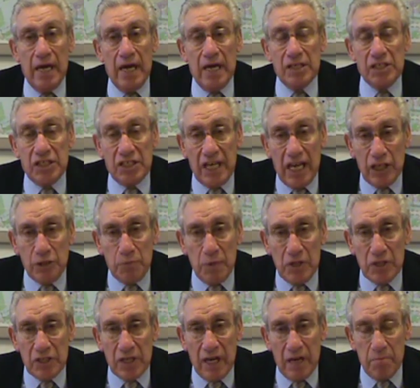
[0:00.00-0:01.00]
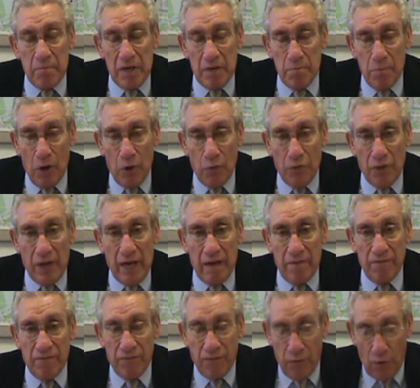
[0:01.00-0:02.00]
assessments can be both
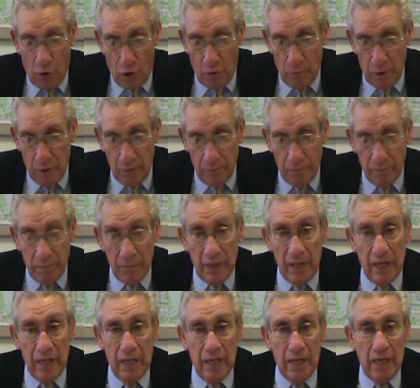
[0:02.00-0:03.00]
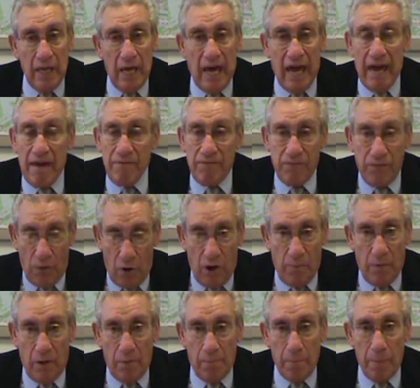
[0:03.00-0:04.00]
informal and
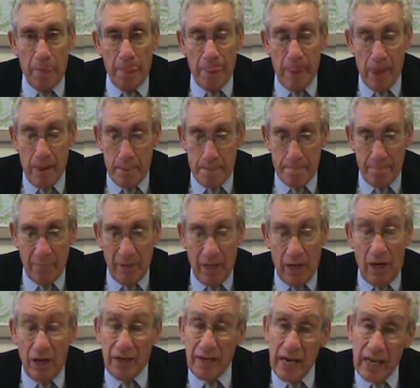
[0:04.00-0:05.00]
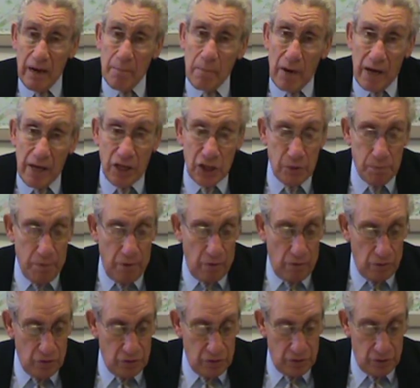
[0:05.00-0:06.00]
formal. Again, in my
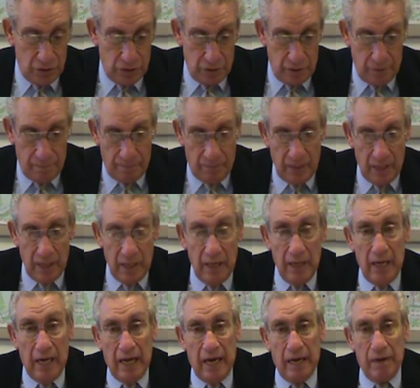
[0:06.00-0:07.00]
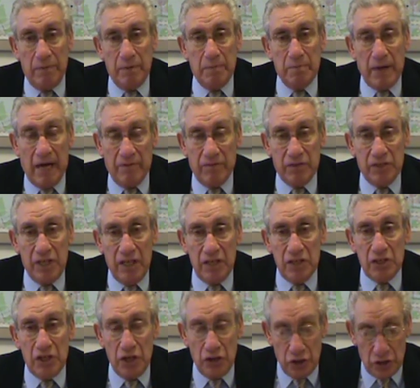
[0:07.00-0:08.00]
experiences, and I've seen
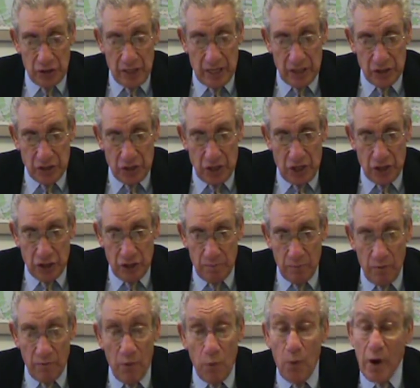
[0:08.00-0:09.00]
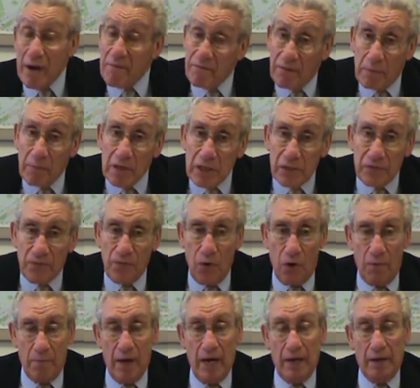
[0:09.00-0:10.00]
teachers now start to move away from this
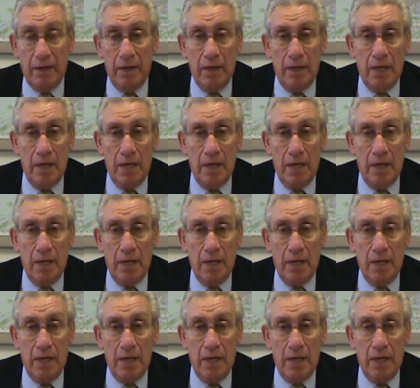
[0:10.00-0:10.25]
format,